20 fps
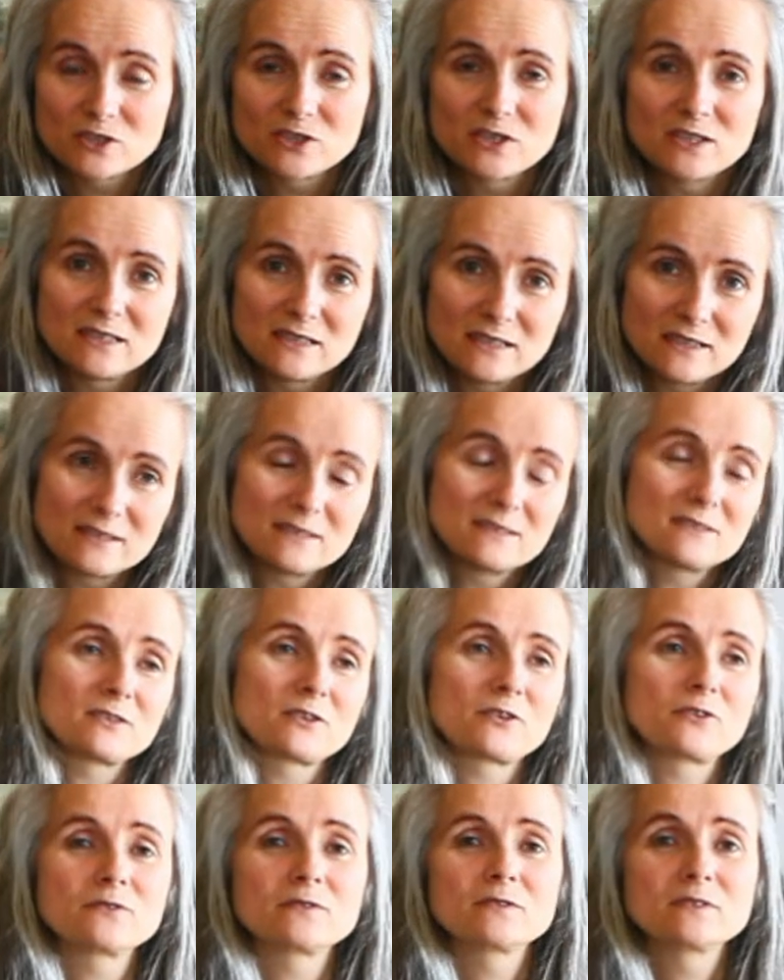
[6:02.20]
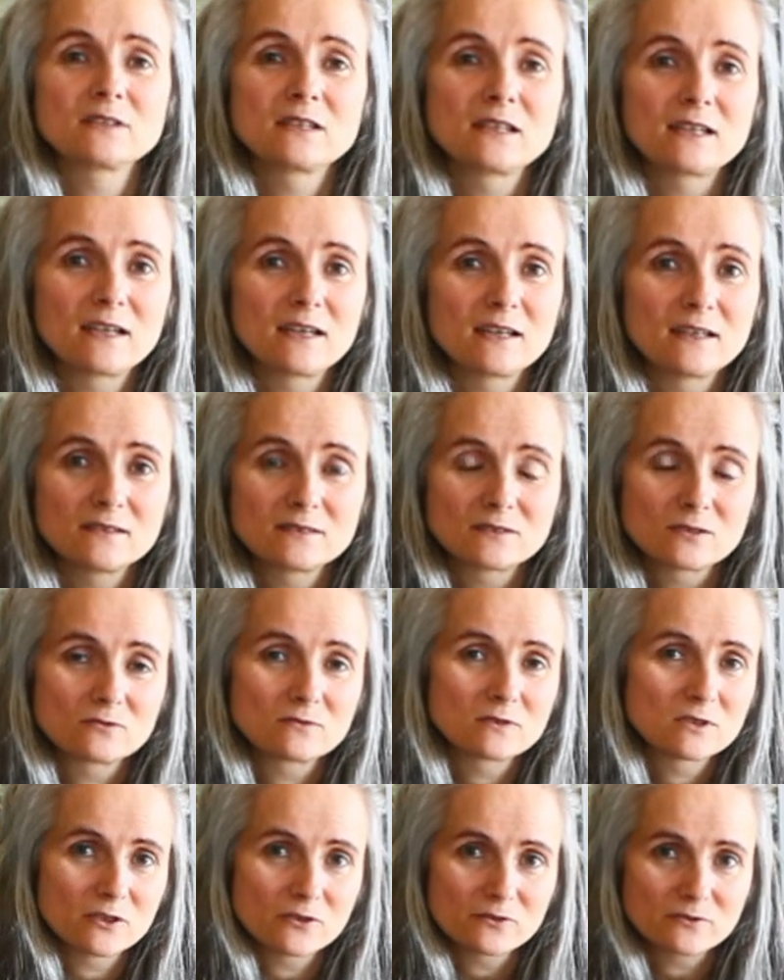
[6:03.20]
She did certain things on
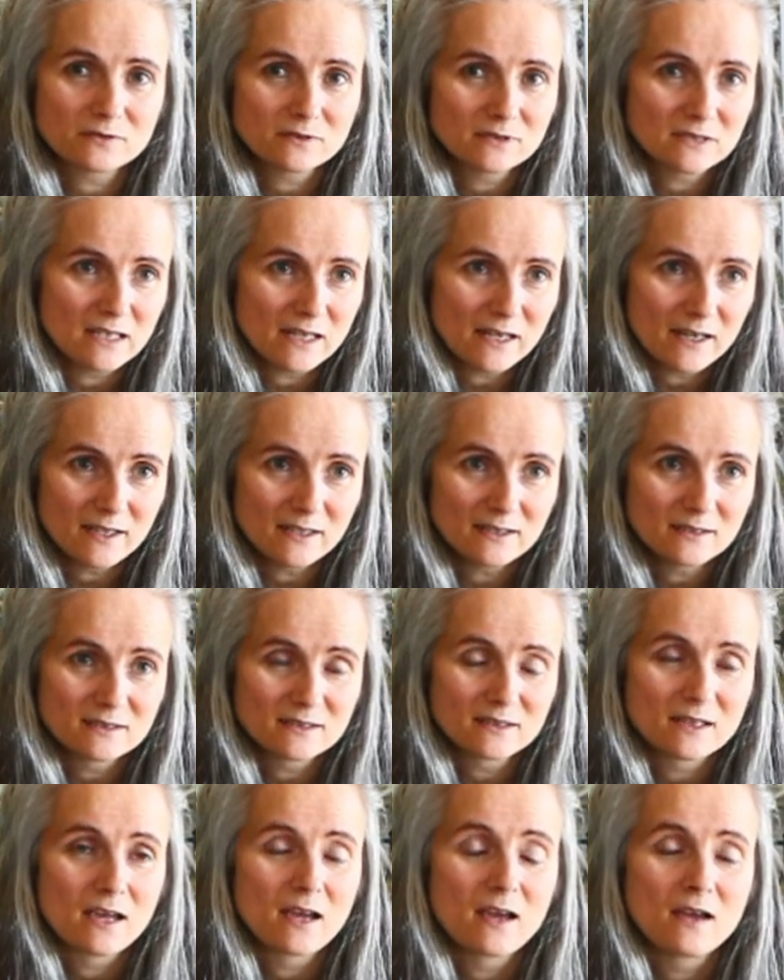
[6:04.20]
certain days.